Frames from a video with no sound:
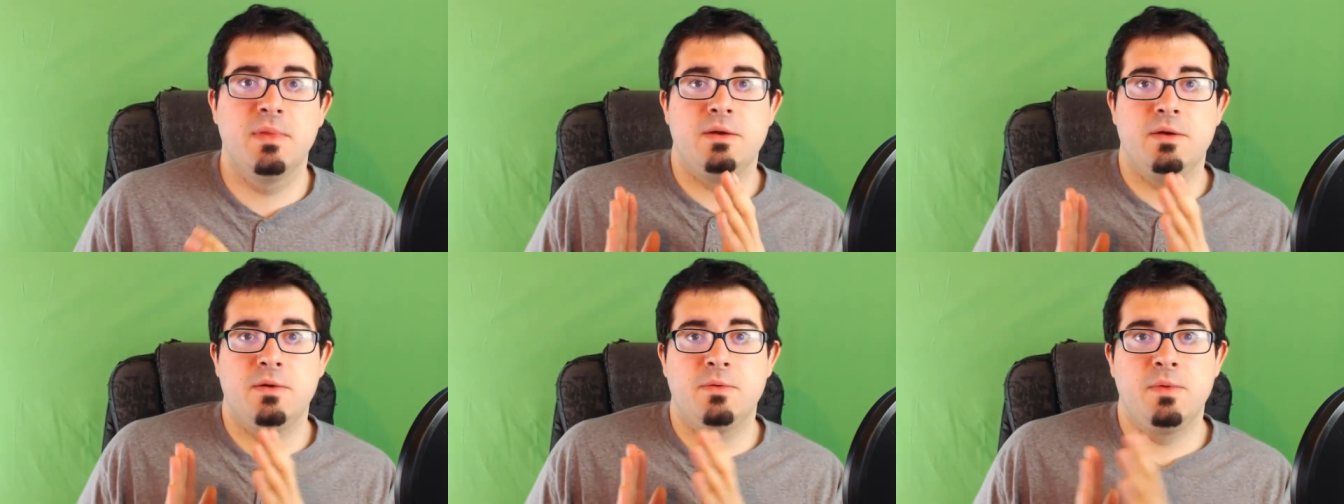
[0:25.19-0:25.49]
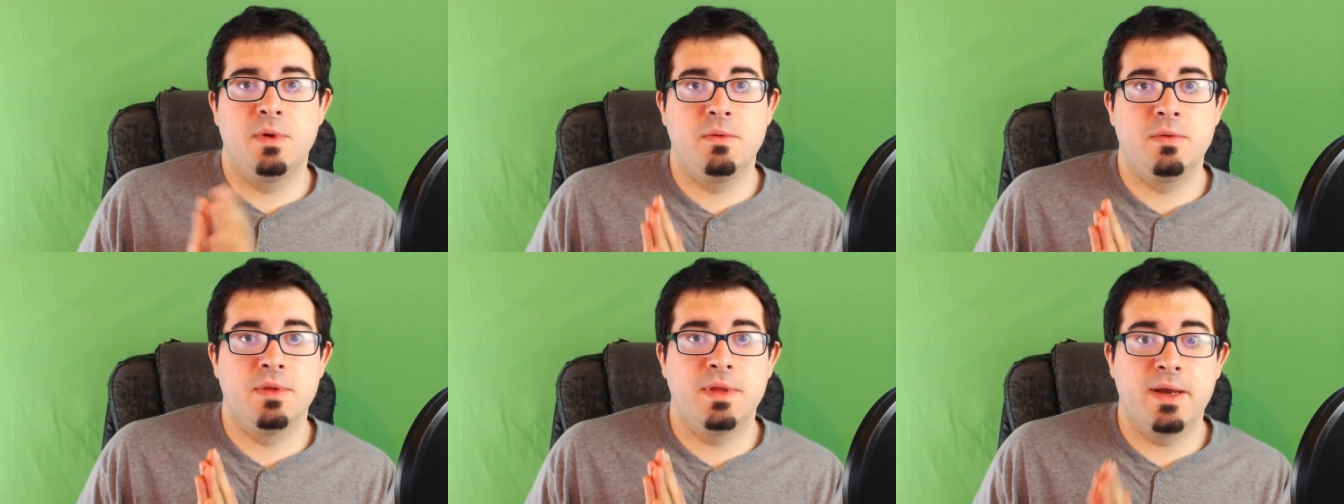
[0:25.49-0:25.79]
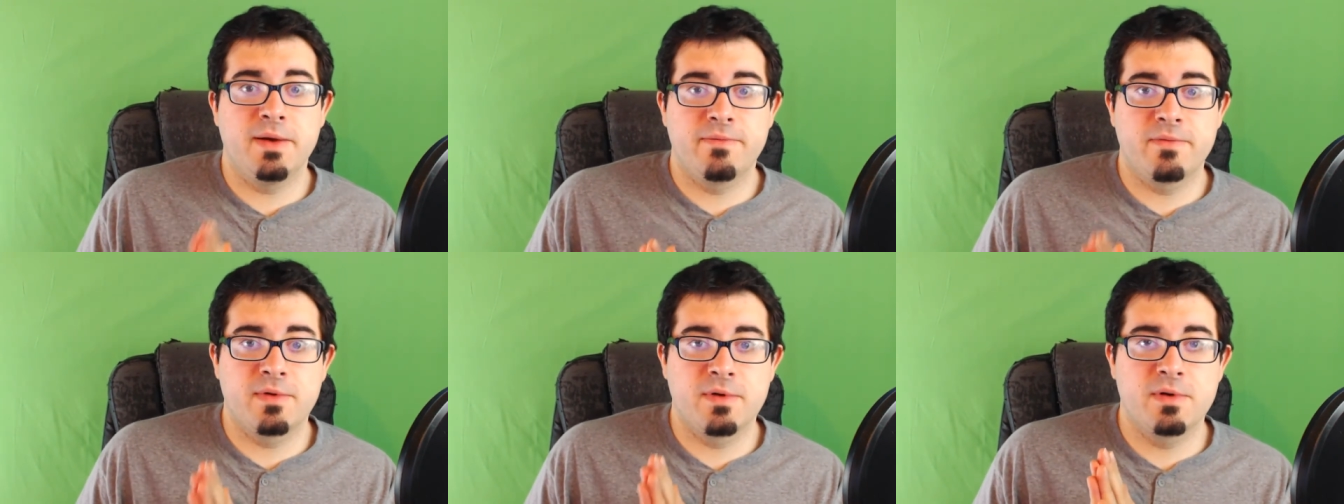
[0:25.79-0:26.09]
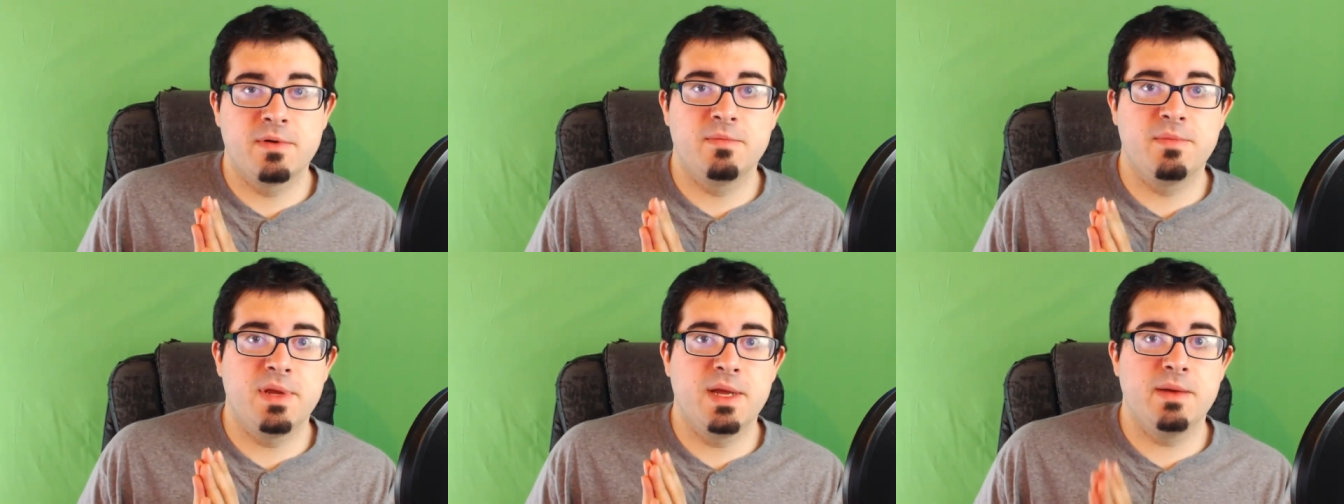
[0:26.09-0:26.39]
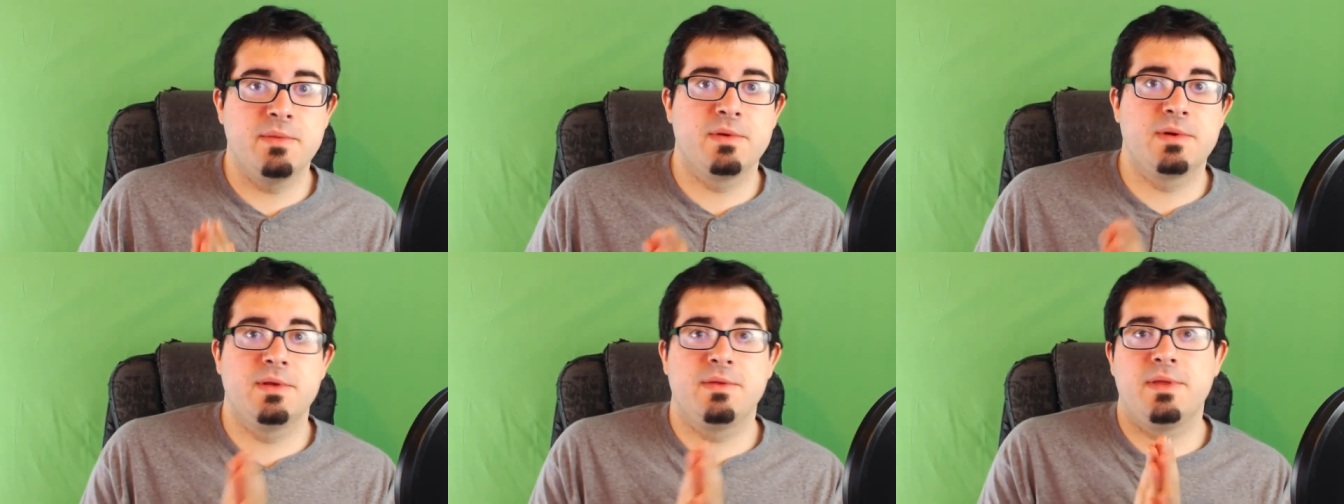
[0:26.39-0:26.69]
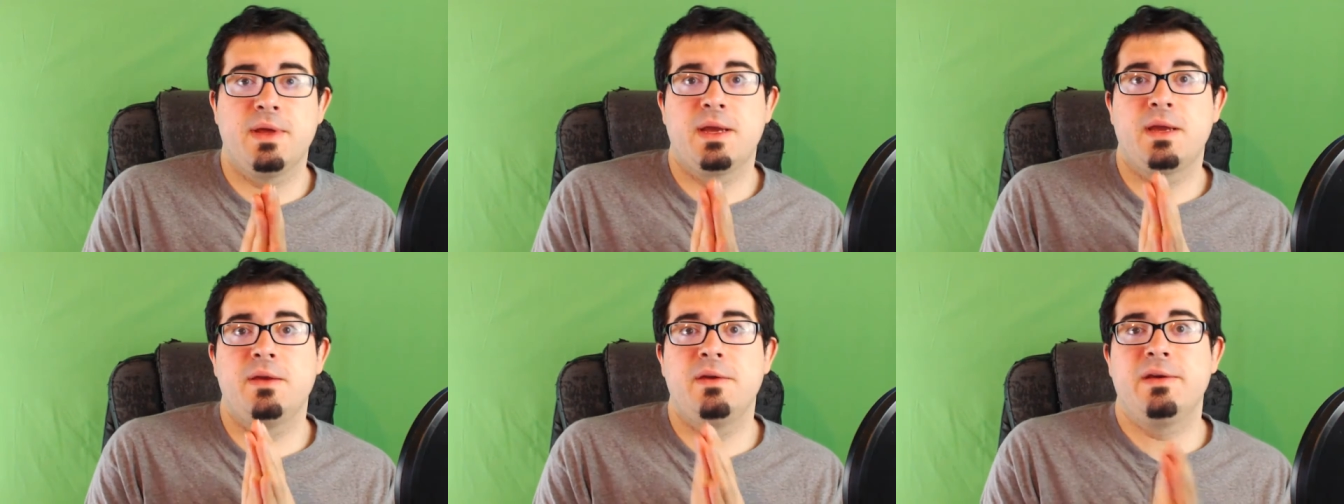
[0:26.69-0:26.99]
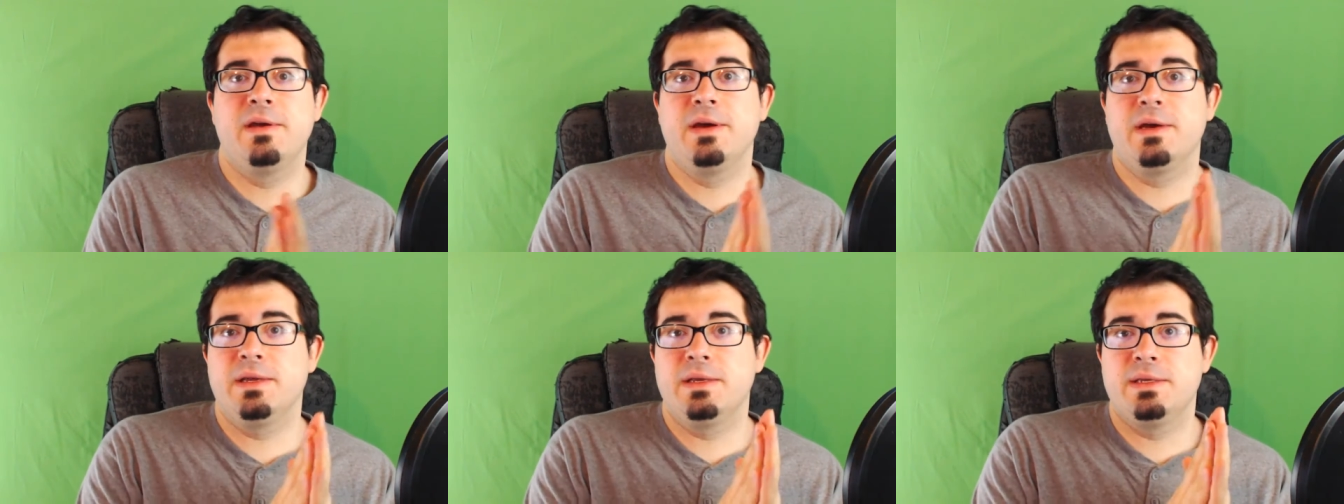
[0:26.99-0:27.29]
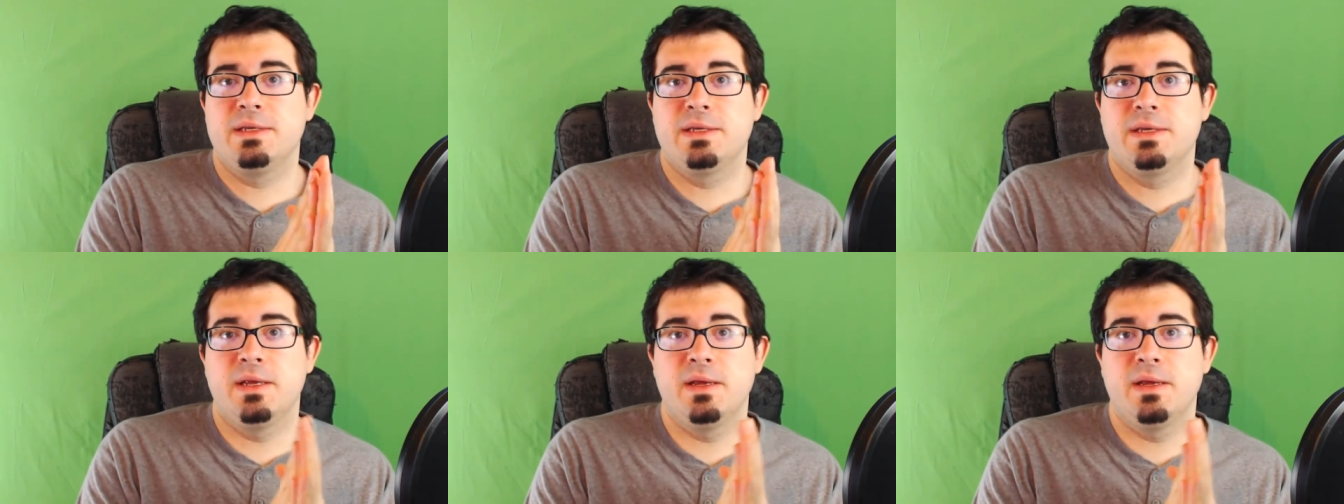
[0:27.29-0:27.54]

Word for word: You know we will never be able to thank you guys